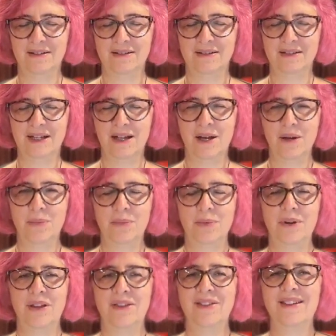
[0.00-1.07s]
to help
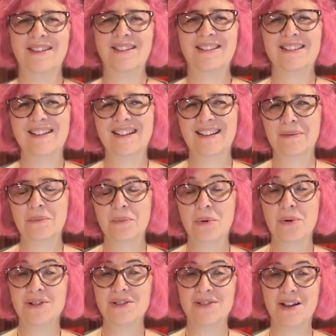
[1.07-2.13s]
with
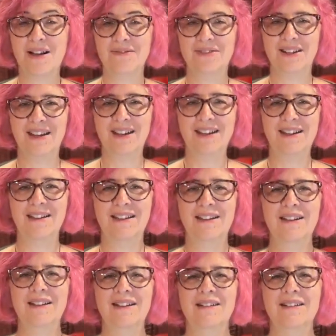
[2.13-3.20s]
more softening,
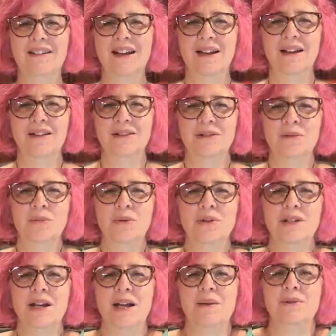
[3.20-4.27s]
2 more
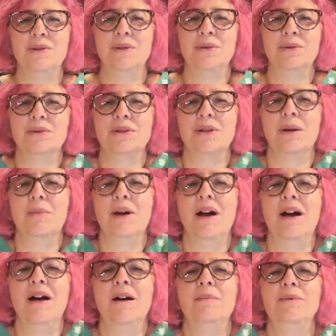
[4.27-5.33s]
times. Shoulders come
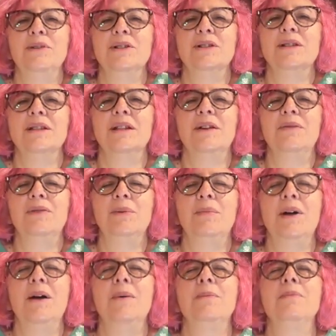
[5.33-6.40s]
up. We just lift them
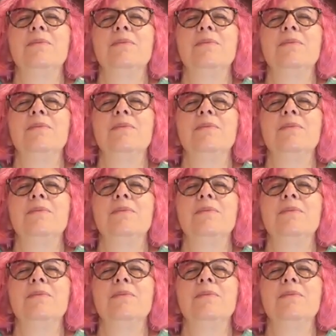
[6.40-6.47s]
up,